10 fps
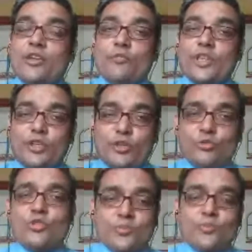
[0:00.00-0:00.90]
with a
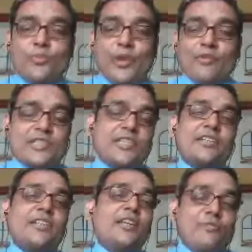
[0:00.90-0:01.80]
huge private
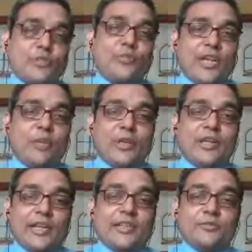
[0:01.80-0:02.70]
sector investment
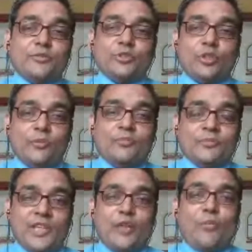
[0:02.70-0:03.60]
appetite. So
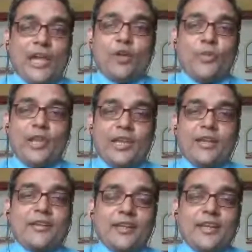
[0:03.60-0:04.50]
in my
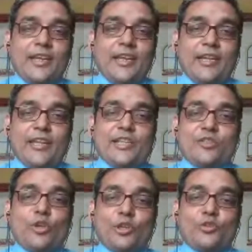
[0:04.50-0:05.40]
opinion, India is
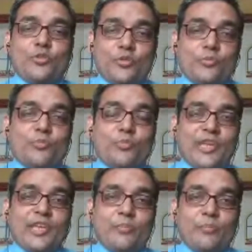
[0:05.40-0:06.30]
going to
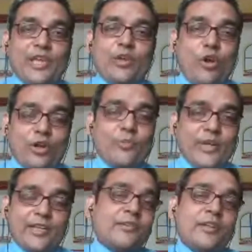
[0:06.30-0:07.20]
be a big
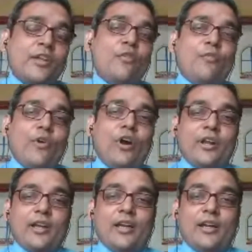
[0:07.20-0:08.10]
hotbed
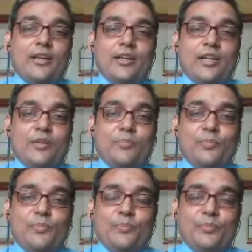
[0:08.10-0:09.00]
for uh, uh,
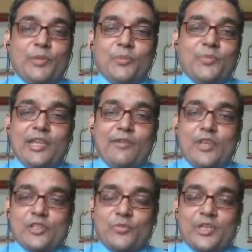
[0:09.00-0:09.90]
PPP
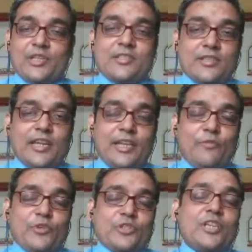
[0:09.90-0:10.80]
investments in
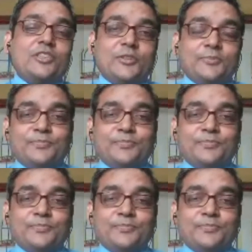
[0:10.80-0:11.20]
infrastructure.